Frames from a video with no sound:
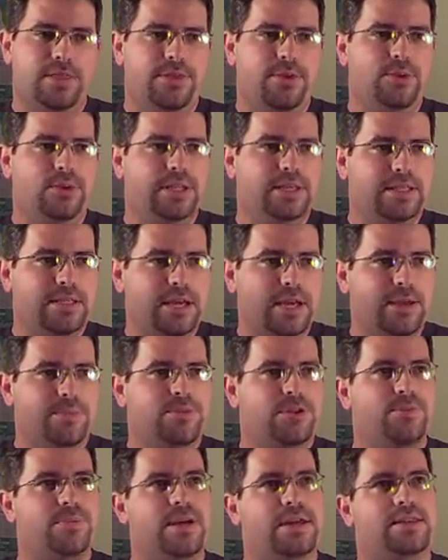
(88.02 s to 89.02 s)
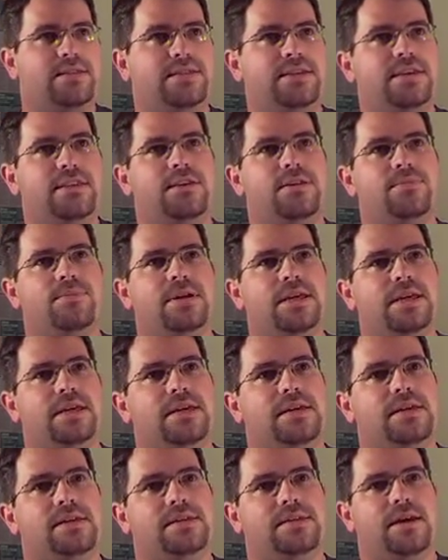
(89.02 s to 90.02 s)
The only times you might see them
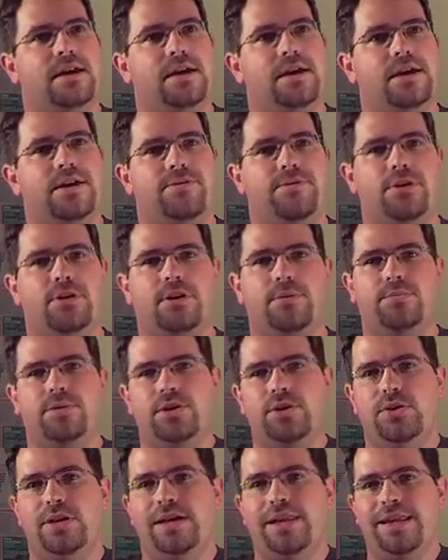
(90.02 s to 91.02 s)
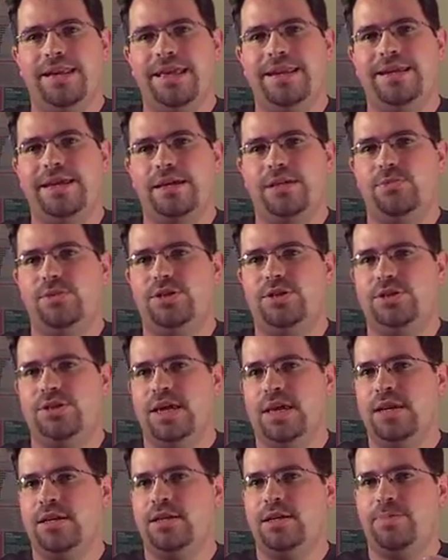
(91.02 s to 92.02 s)
is uh, if you're computing an index which
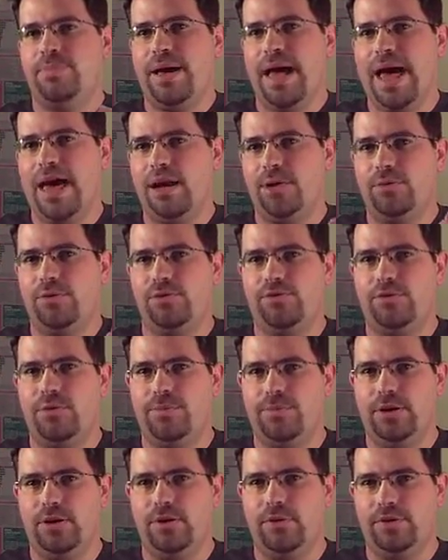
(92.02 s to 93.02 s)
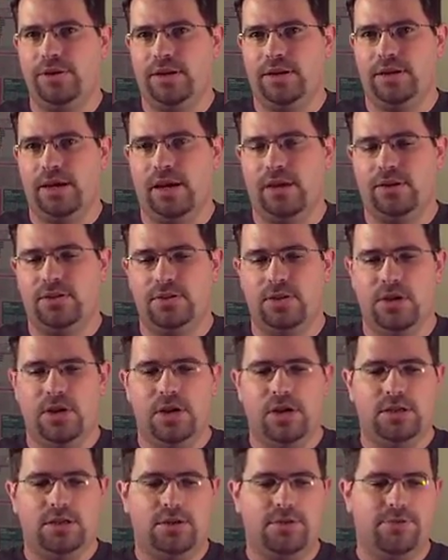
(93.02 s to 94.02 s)
is incompatible from the old index.
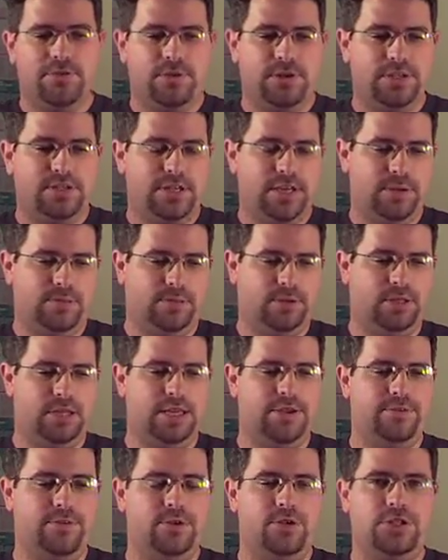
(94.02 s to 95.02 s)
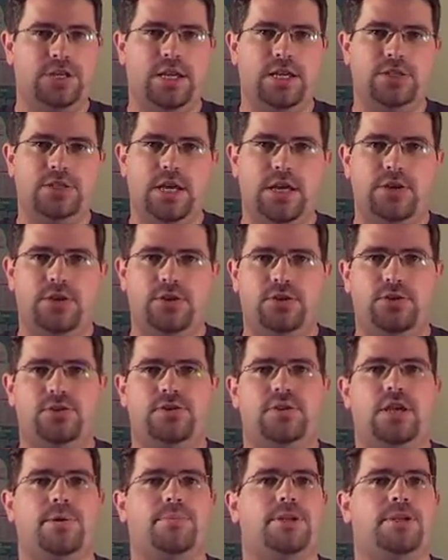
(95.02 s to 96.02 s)
So for example, if you change how you do
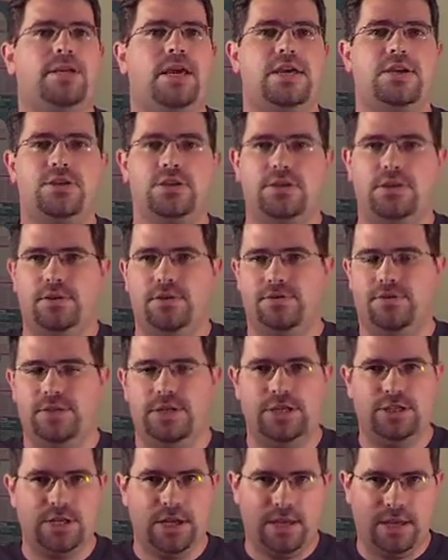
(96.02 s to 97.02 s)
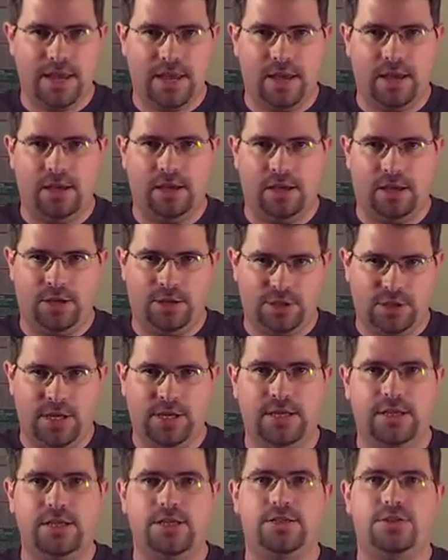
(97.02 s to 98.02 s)
segmentation of CJK, uh,
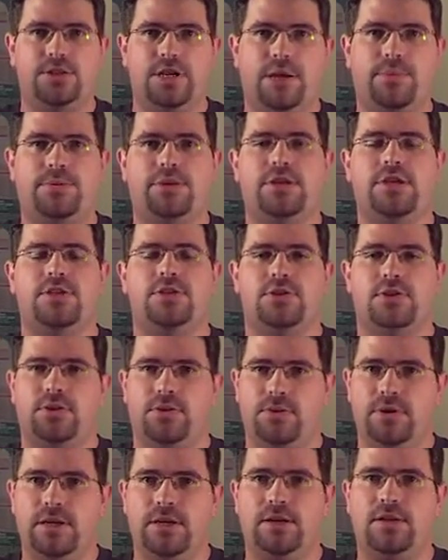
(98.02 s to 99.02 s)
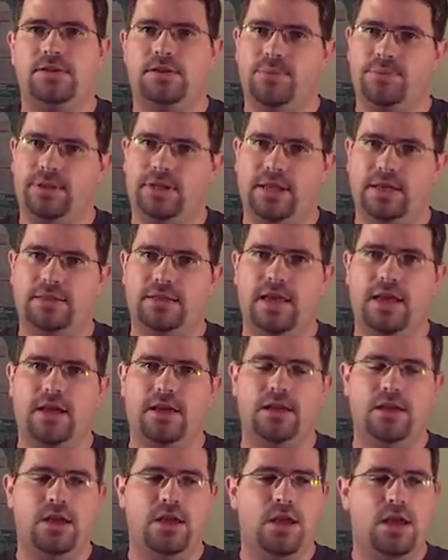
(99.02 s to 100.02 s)
Chinese, Japanese, or Korean, something like
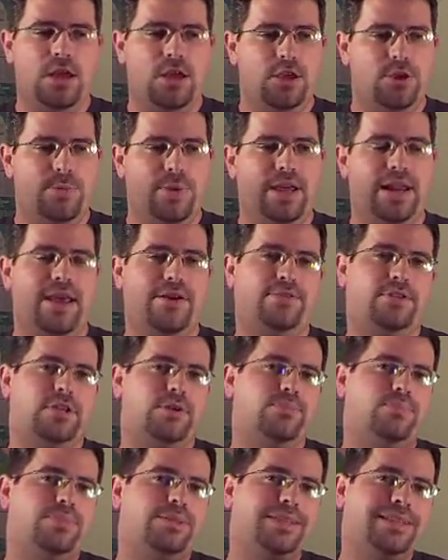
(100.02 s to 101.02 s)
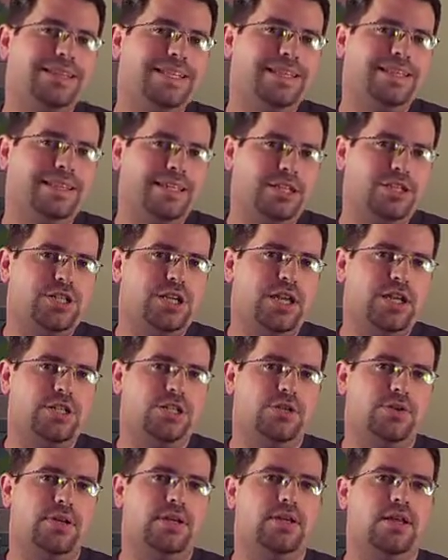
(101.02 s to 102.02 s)
that, you might have to completely
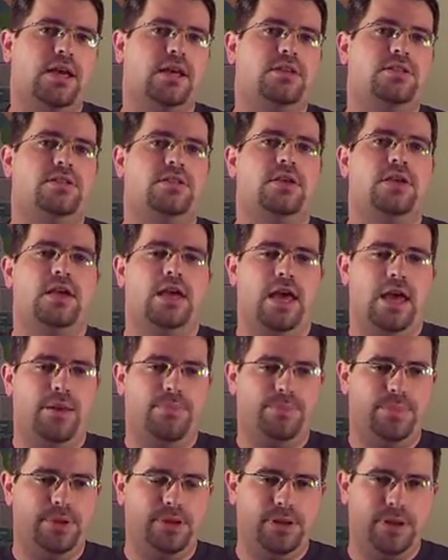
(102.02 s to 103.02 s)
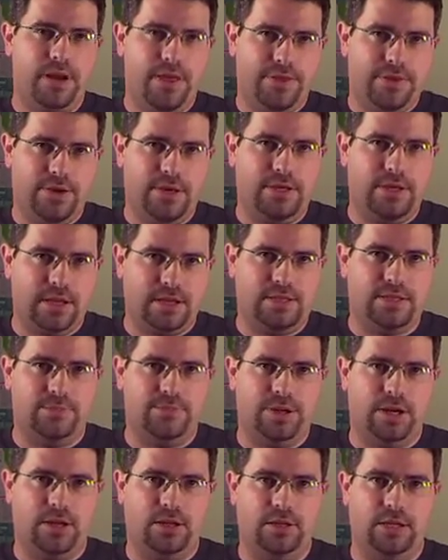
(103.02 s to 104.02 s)
change your index and build another index
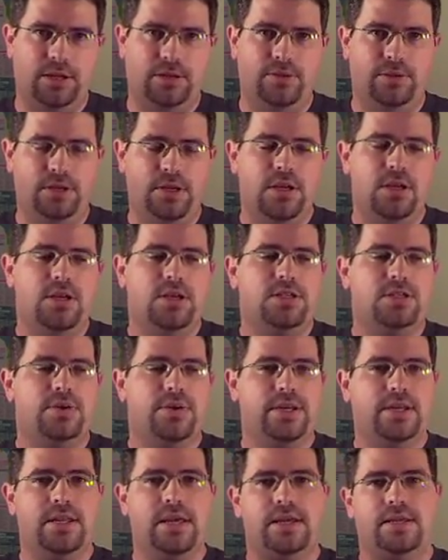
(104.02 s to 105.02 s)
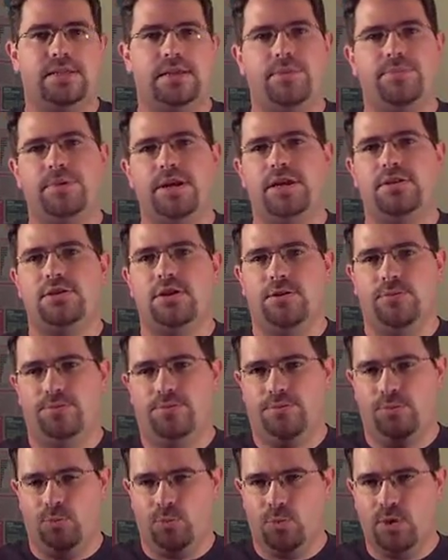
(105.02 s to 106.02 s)
in parallel. So index updates
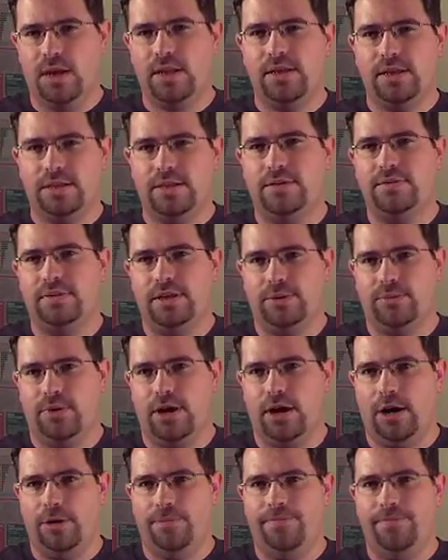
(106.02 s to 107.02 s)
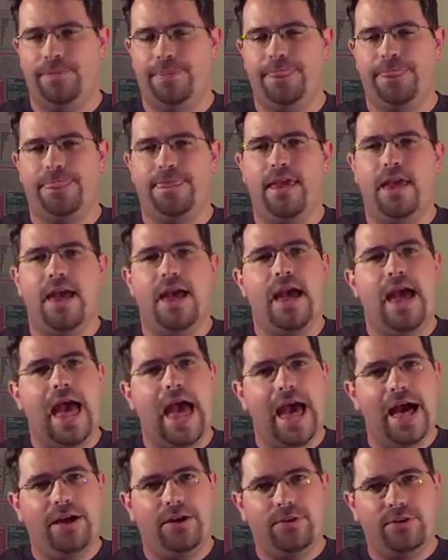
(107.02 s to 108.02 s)
are relatively rare.
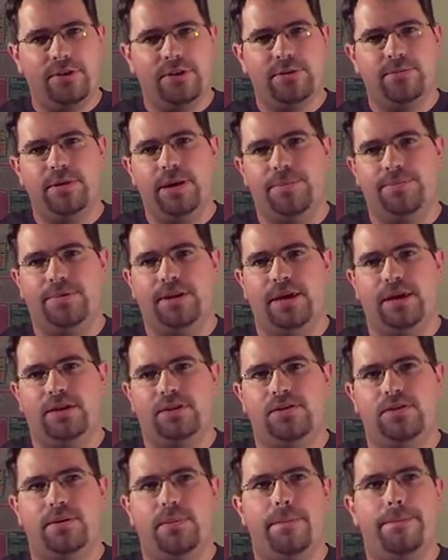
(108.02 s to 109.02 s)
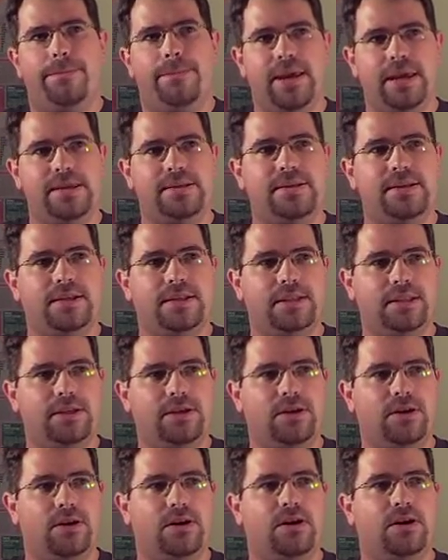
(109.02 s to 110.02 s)
Algorithm updates
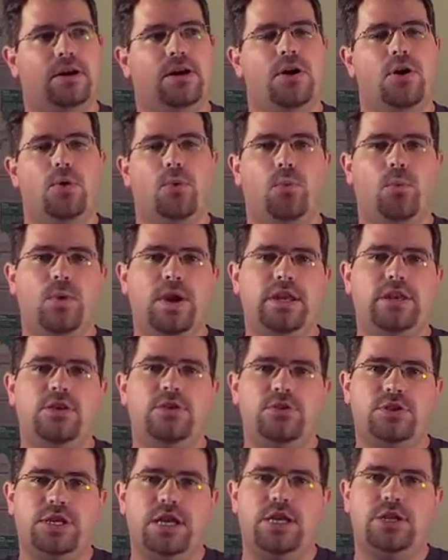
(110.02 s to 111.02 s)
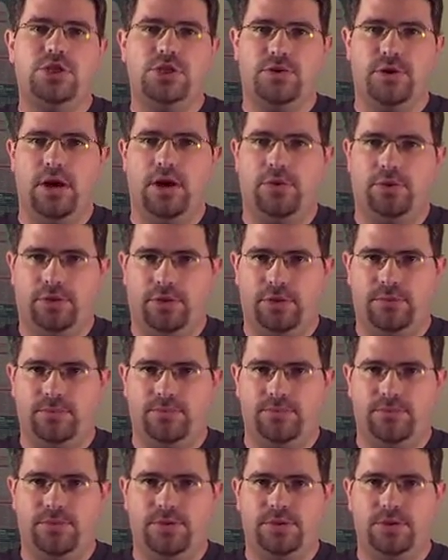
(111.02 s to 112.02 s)
basically are when you change your algorithm.
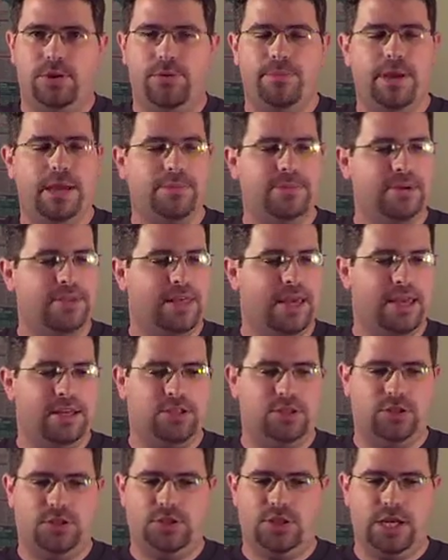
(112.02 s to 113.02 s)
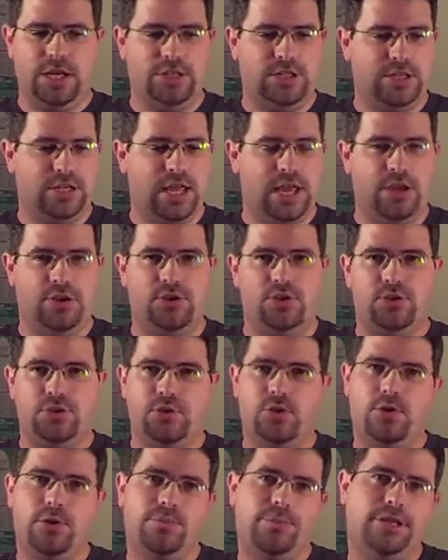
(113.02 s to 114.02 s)
So maybe that's changing how you
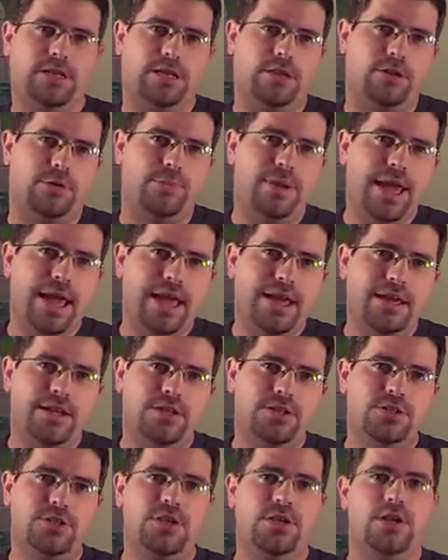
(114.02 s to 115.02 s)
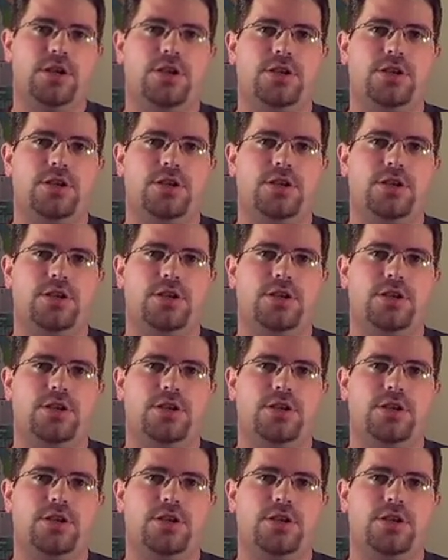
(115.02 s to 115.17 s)
score a particular page.